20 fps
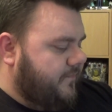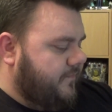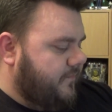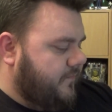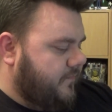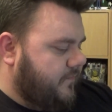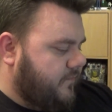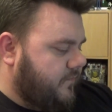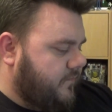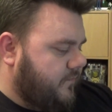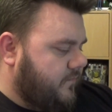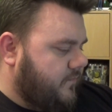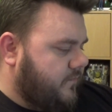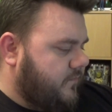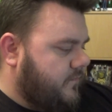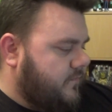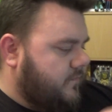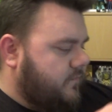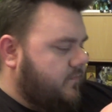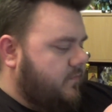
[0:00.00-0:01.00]

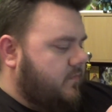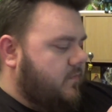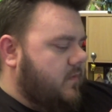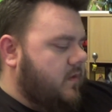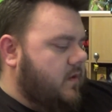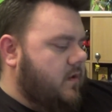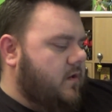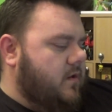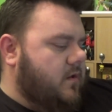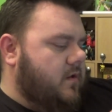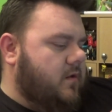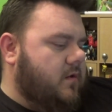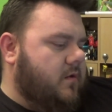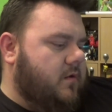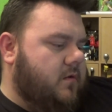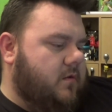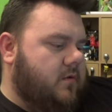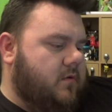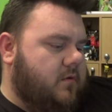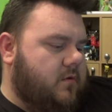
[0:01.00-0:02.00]

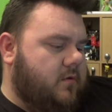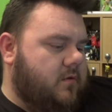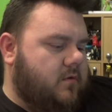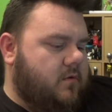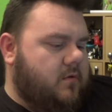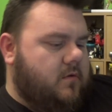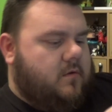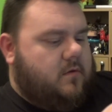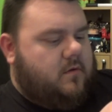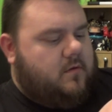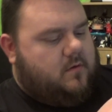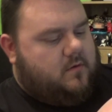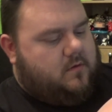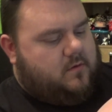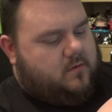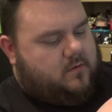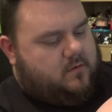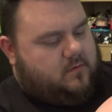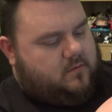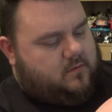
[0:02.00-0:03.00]

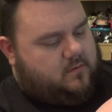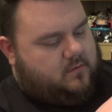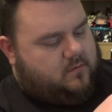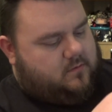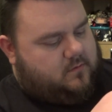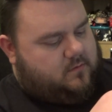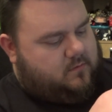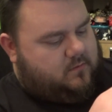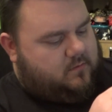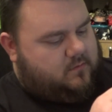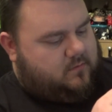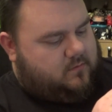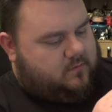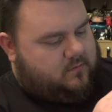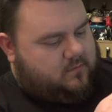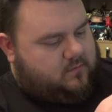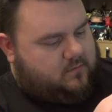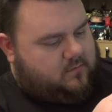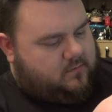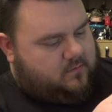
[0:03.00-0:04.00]

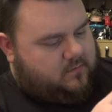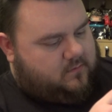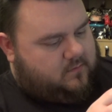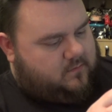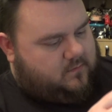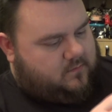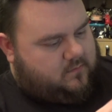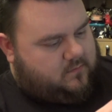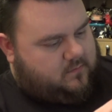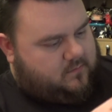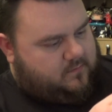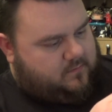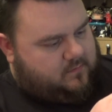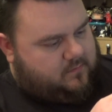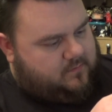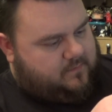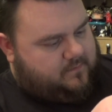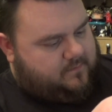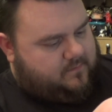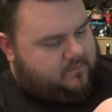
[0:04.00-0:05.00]

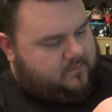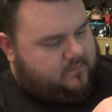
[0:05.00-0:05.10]
[no speech]